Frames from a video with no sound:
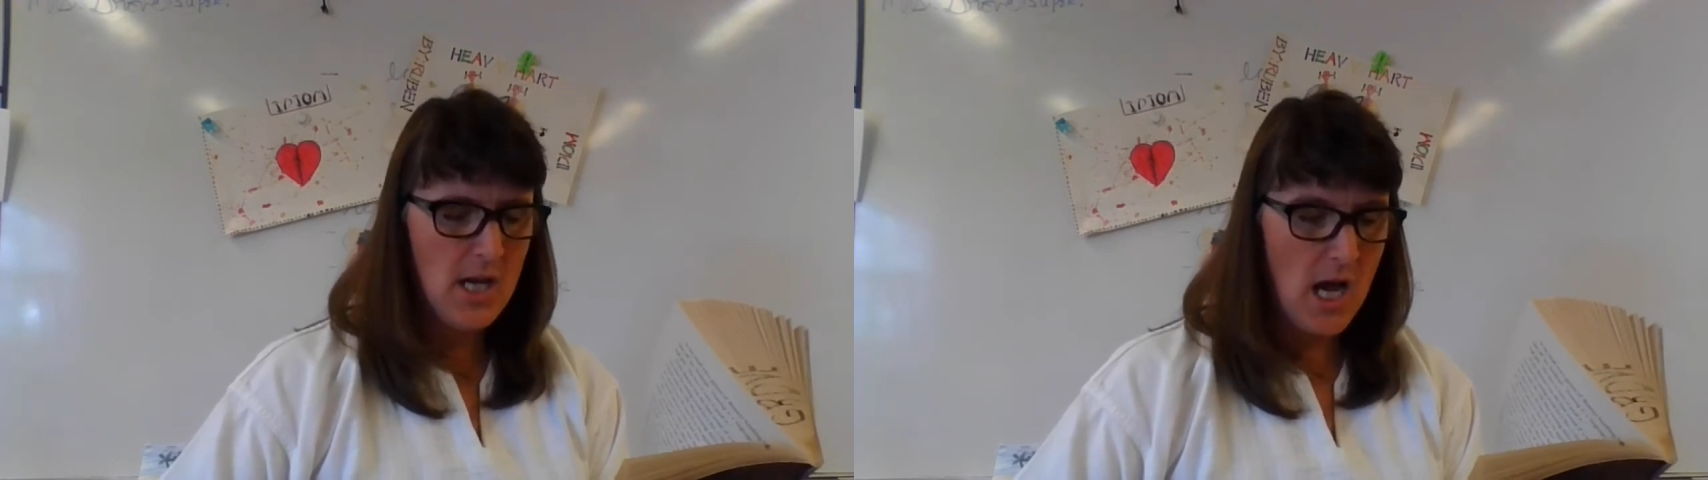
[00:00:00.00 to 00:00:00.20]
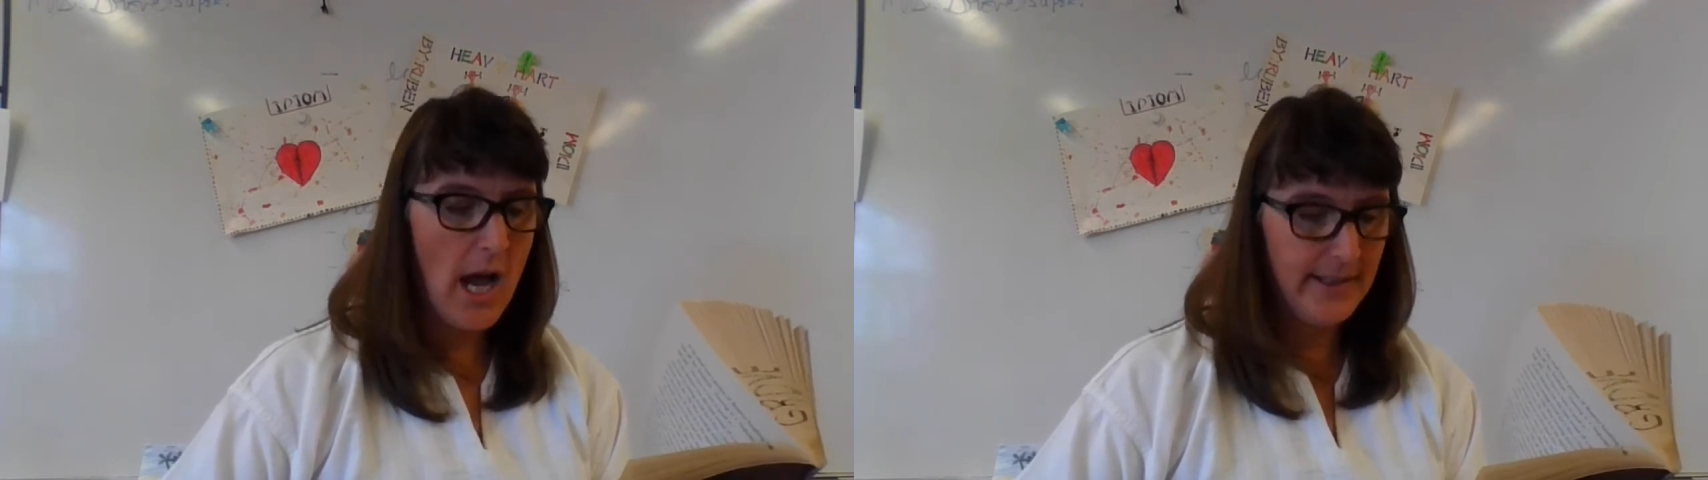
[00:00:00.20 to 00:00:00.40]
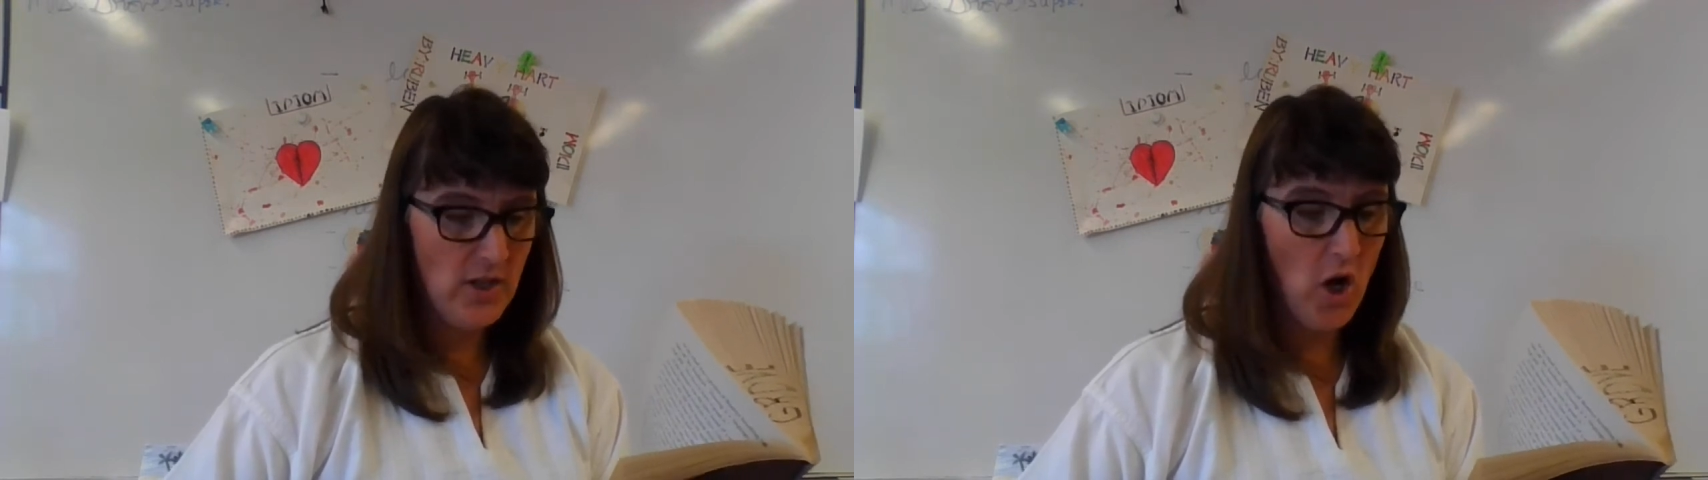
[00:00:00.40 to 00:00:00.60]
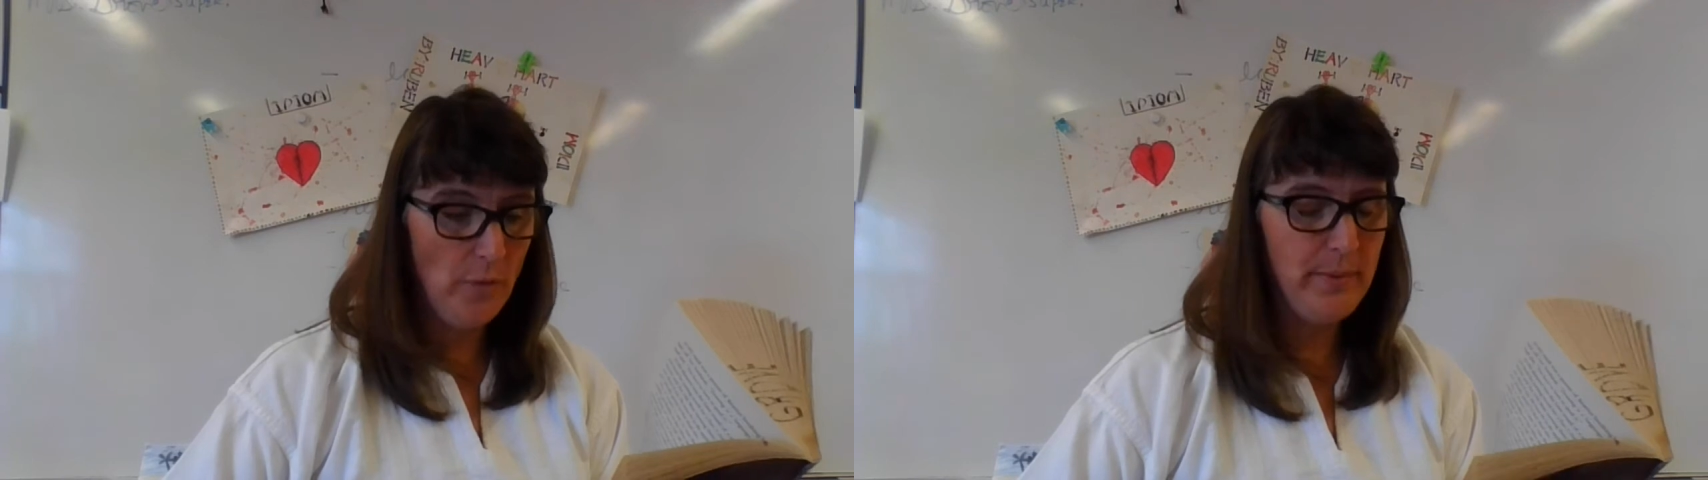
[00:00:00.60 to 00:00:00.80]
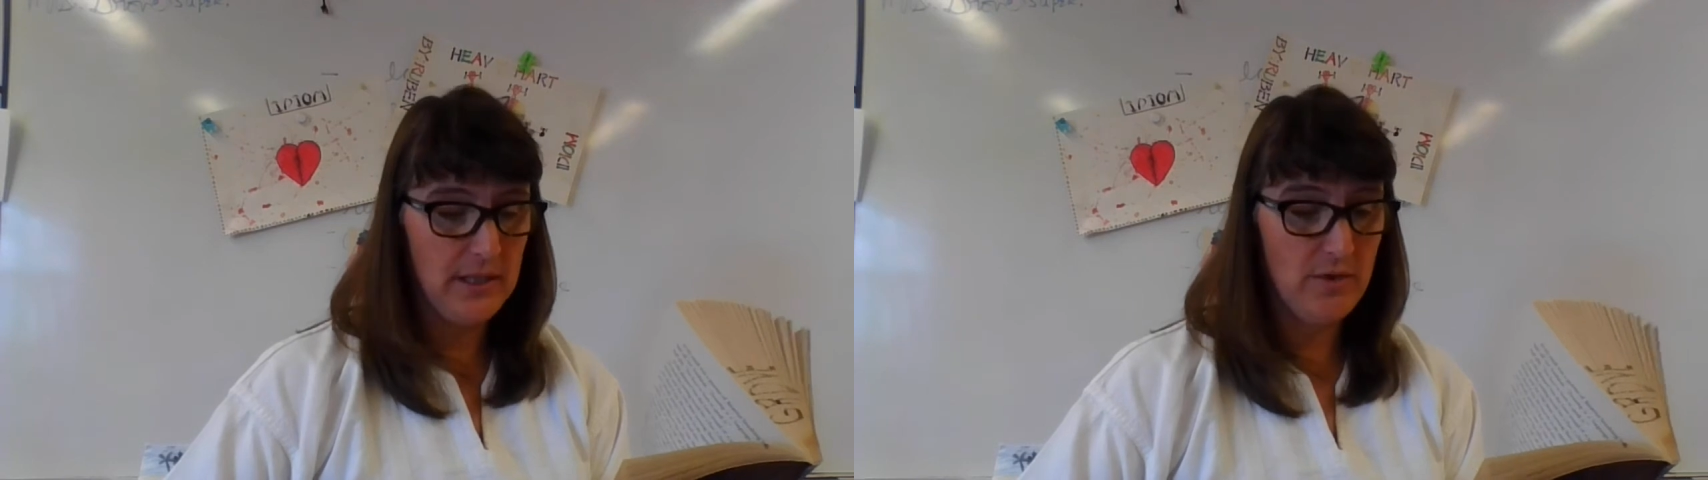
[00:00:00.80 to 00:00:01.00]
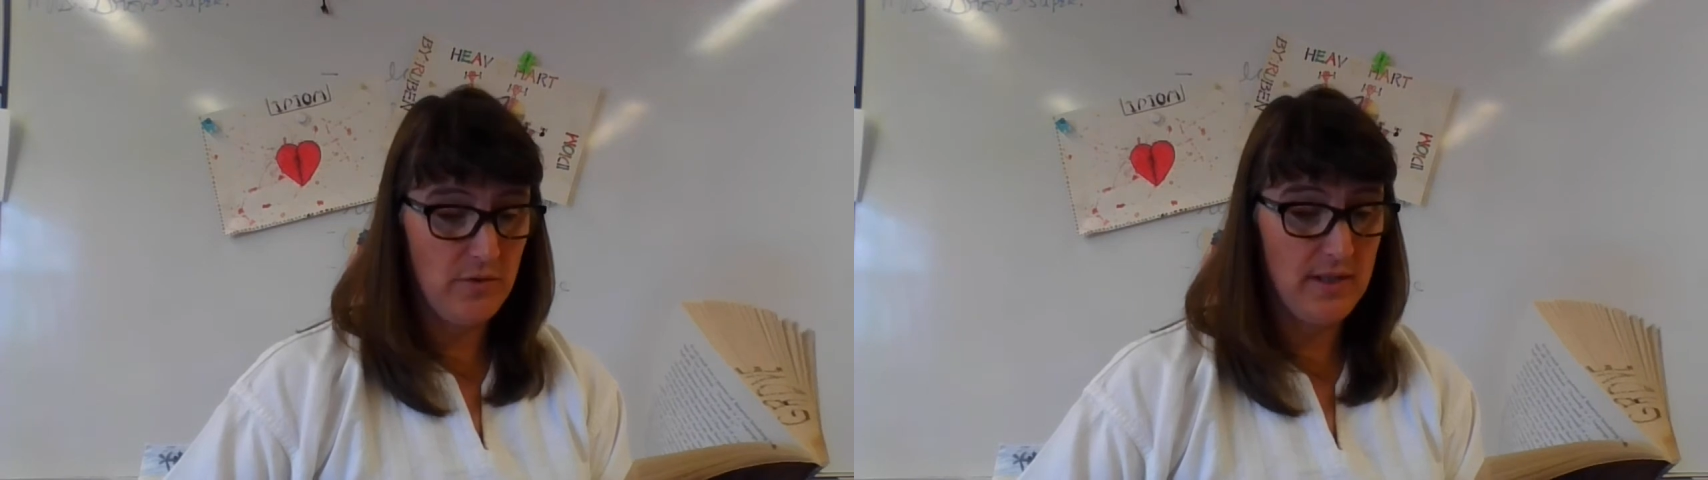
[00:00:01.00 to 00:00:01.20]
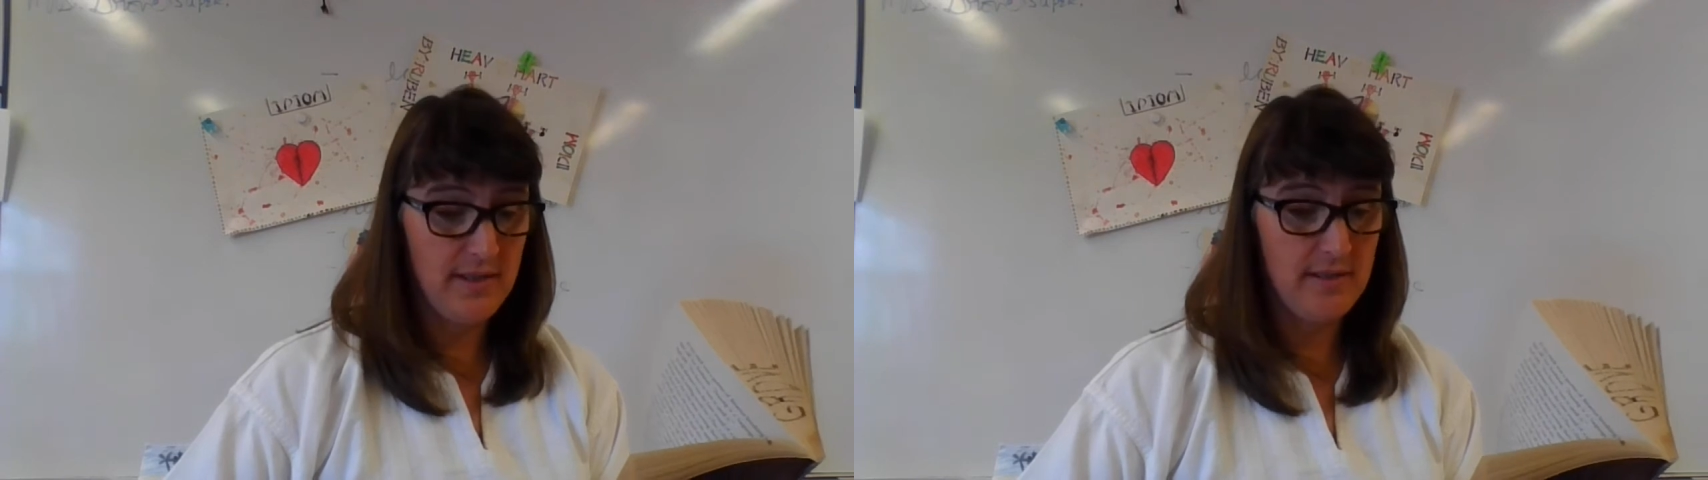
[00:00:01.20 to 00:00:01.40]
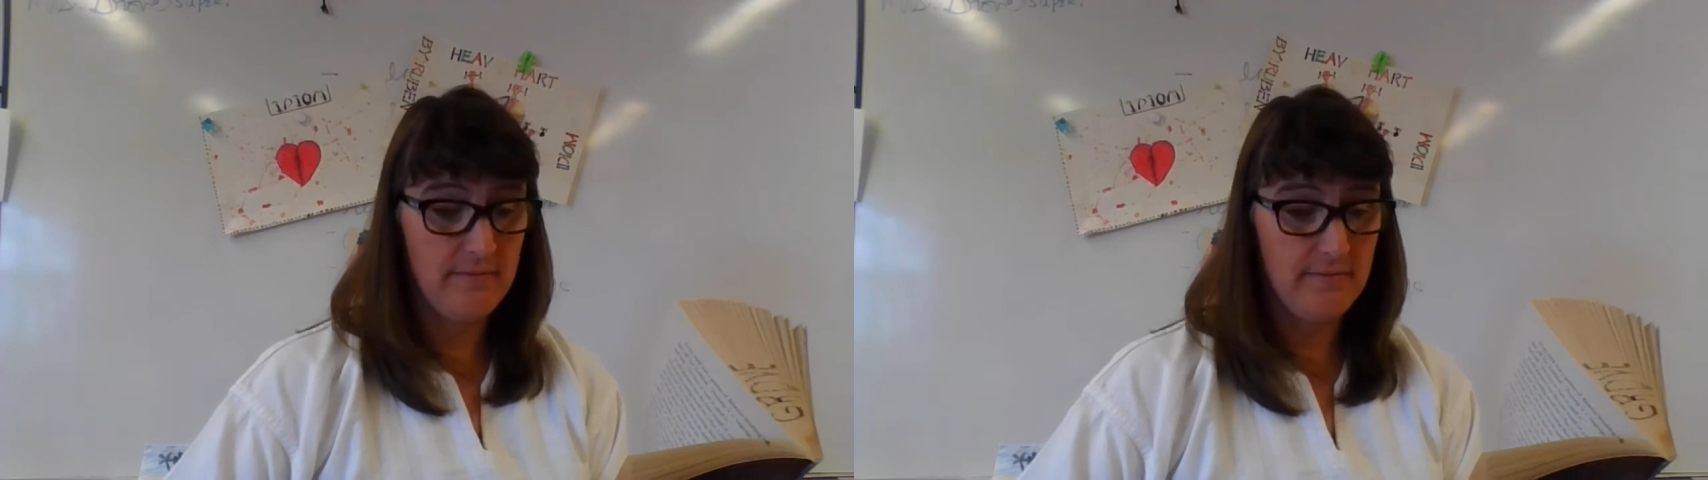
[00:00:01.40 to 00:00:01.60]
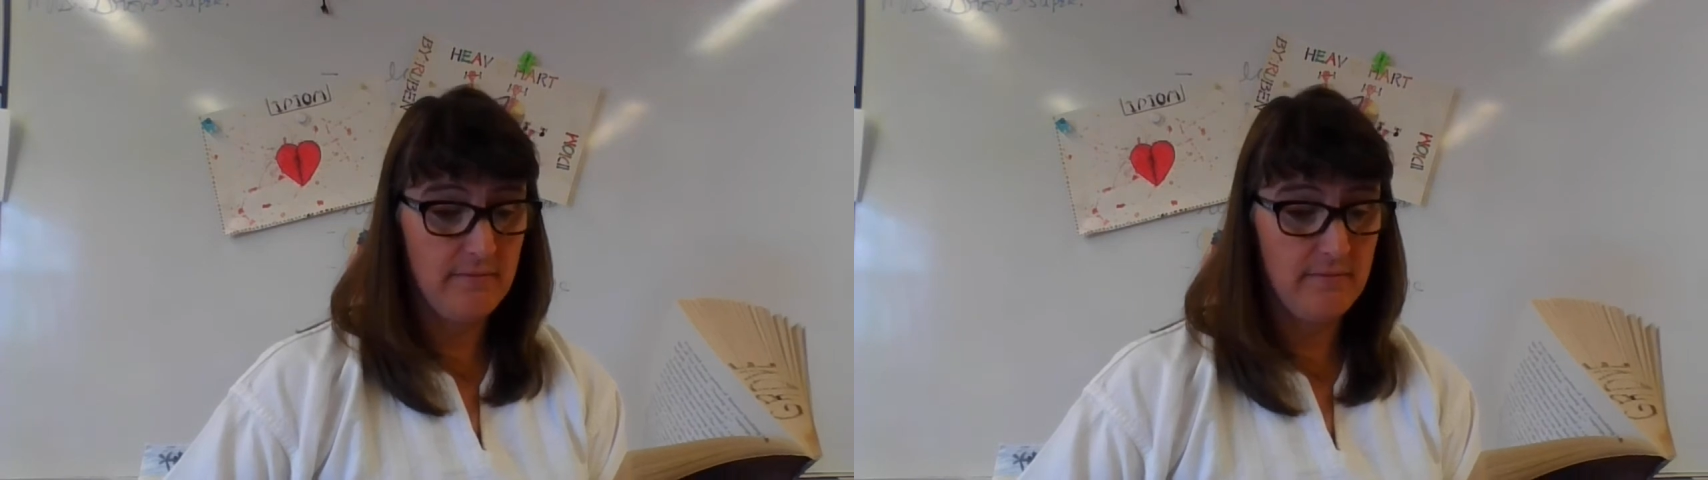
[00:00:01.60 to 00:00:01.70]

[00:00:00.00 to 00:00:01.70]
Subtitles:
I'd call Beatrice,